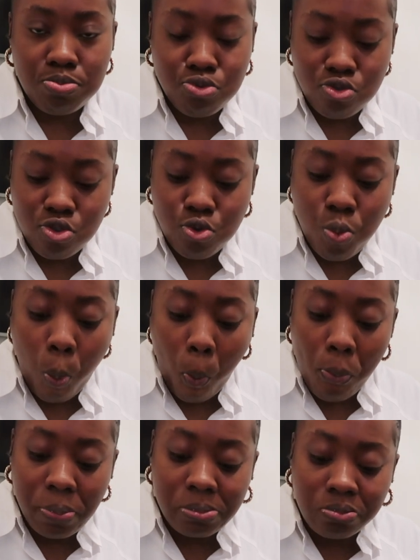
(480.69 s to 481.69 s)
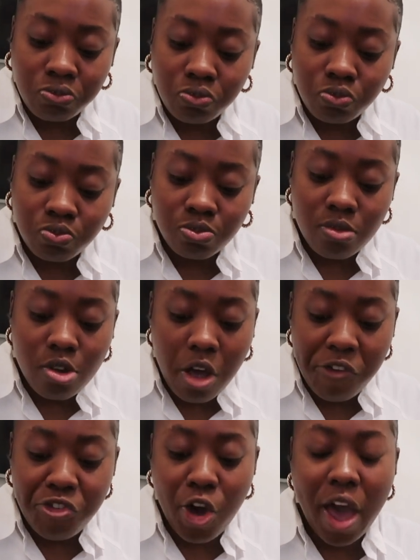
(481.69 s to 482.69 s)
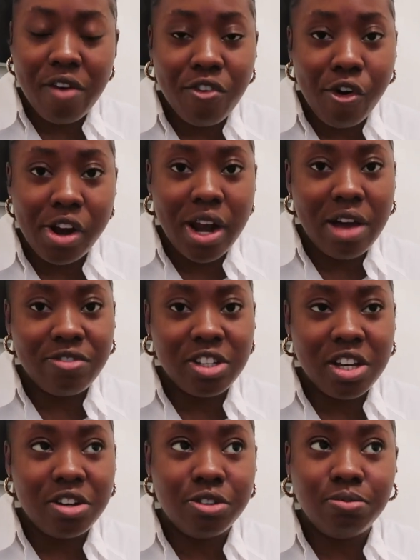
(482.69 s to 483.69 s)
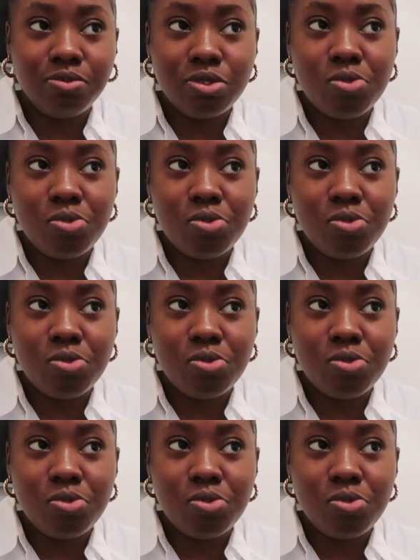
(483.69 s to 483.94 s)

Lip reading: prawn, if you're ever on Lavender Hill.